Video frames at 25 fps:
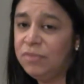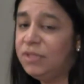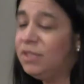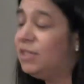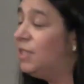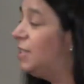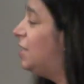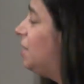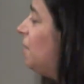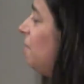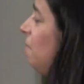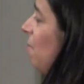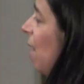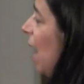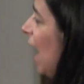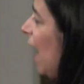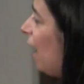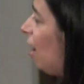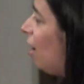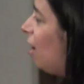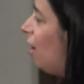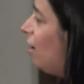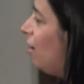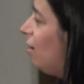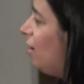Does it
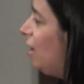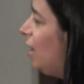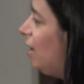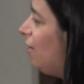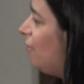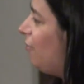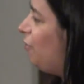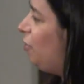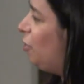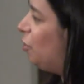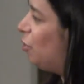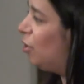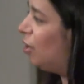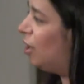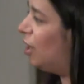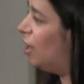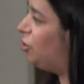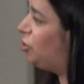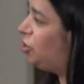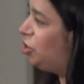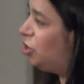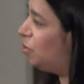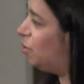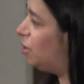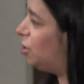matter if you're a
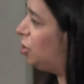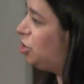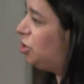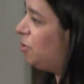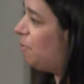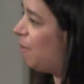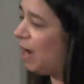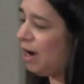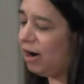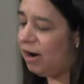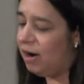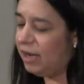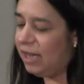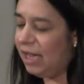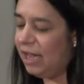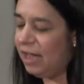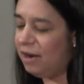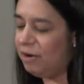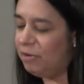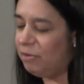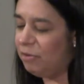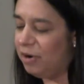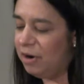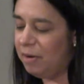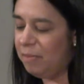Jewish
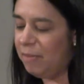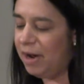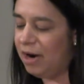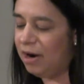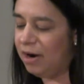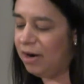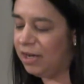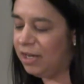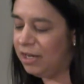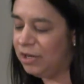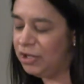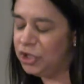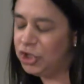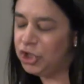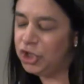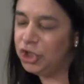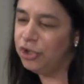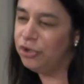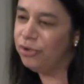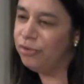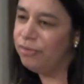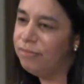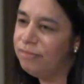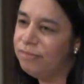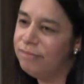American or an American
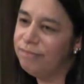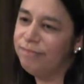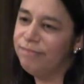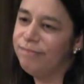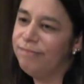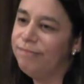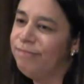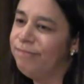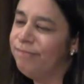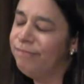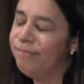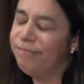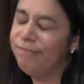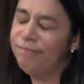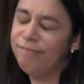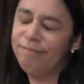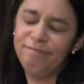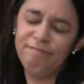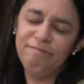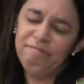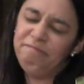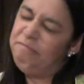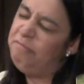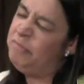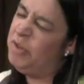Jew?
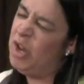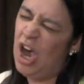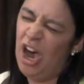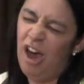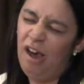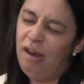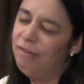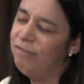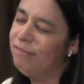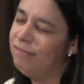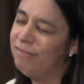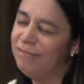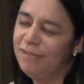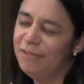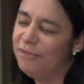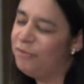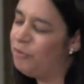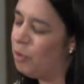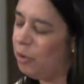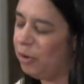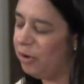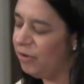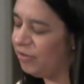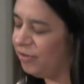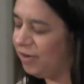No, of
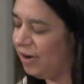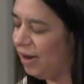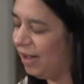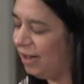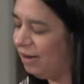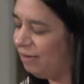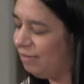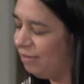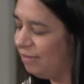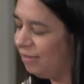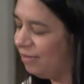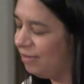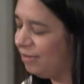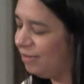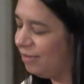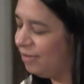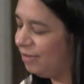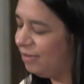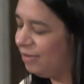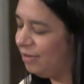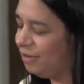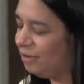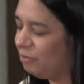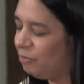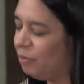course not.
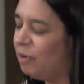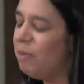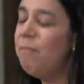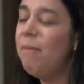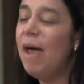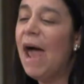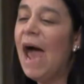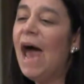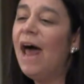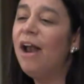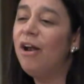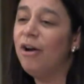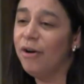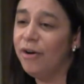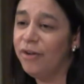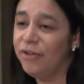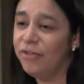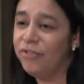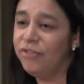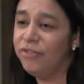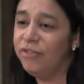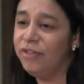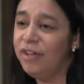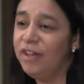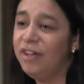What
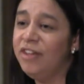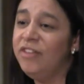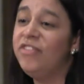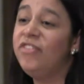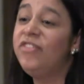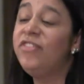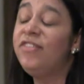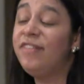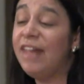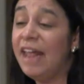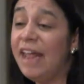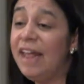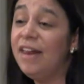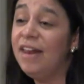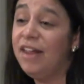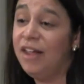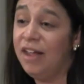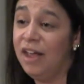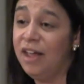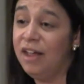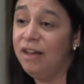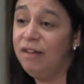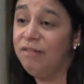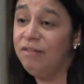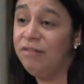matters is stating
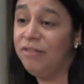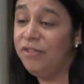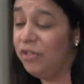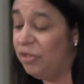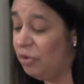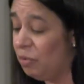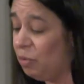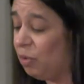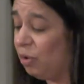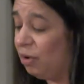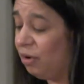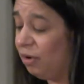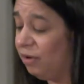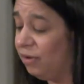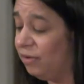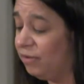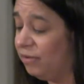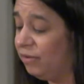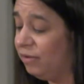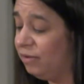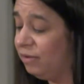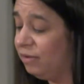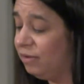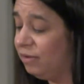it to the world.